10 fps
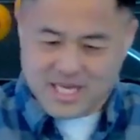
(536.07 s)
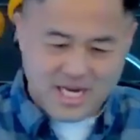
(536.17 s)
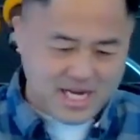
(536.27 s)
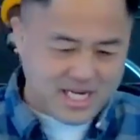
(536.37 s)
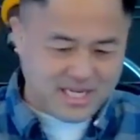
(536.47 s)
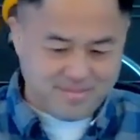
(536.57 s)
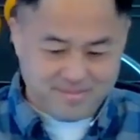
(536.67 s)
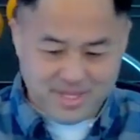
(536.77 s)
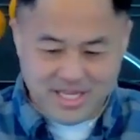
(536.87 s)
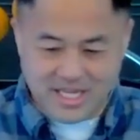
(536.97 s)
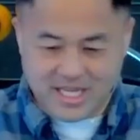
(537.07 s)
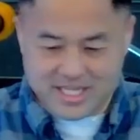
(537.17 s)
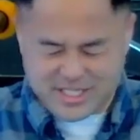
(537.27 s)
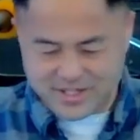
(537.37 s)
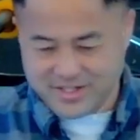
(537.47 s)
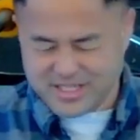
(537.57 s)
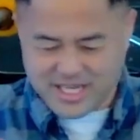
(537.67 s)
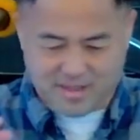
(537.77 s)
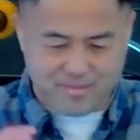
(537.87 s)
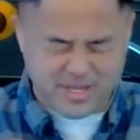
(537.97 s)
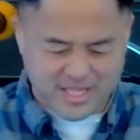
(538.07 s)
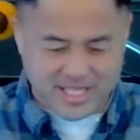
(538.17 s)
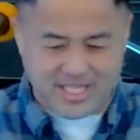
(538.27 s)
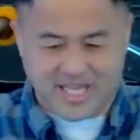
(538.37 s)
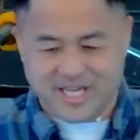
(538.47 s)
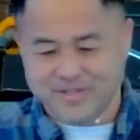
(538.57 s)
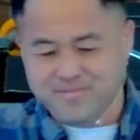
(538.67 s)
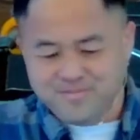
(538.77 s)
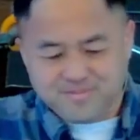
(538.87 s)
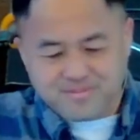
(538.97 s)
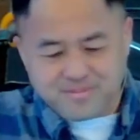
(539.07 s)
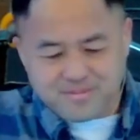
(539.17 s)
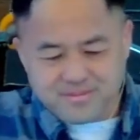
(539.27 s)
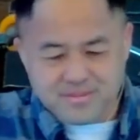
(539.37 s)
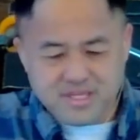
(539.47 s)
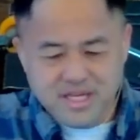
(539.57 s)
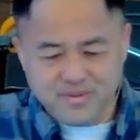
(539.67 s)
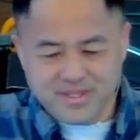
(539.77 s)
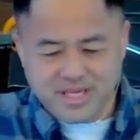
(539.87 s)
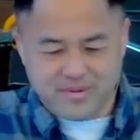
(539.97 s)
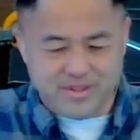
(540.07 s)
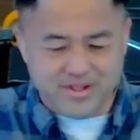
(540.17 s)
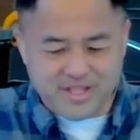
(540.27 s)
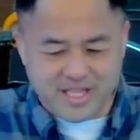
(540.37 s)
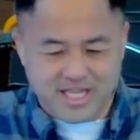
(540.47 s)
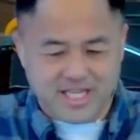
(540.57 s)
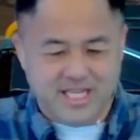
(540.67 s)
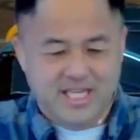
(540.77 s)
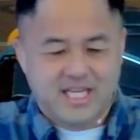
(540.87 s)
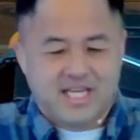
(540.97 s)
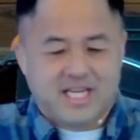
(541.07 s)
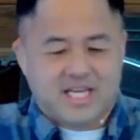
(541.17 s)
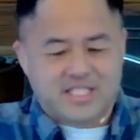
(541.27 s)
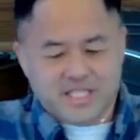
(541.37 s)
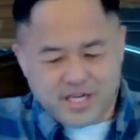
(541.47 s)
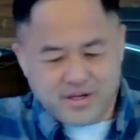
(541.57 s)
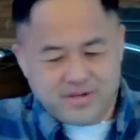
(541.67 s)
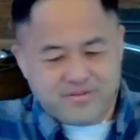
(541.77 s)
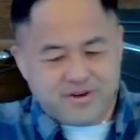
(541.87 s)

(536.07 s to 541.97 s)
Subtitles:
And so you just kind of break that down and what that would look like. And so in